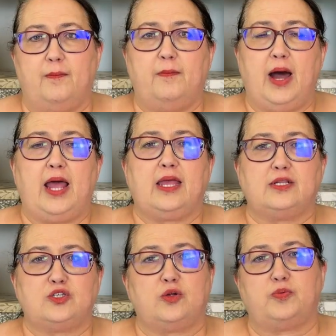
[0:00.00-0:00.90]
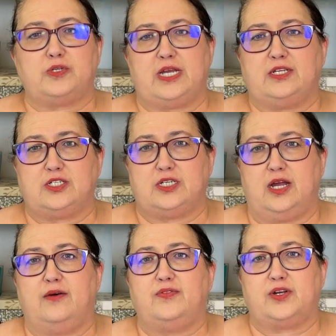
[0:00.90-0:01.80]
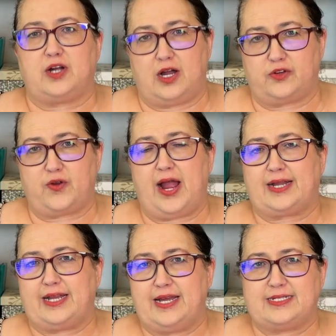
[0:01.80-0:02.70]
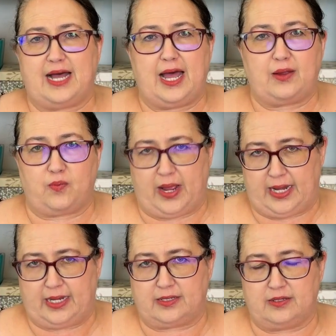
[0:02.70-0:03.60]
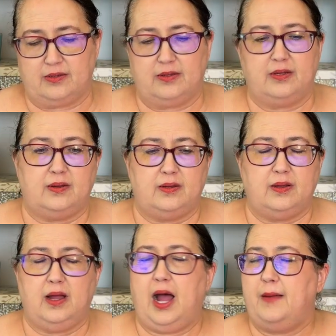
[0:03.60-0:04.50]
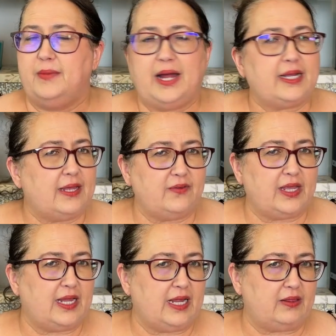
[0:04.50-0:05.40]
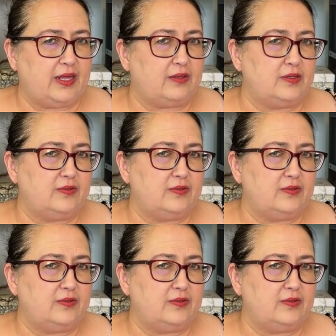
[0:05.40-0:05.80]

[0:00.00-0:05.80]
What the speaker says: my interpretation of the contract as I read it. I'm not giving any legal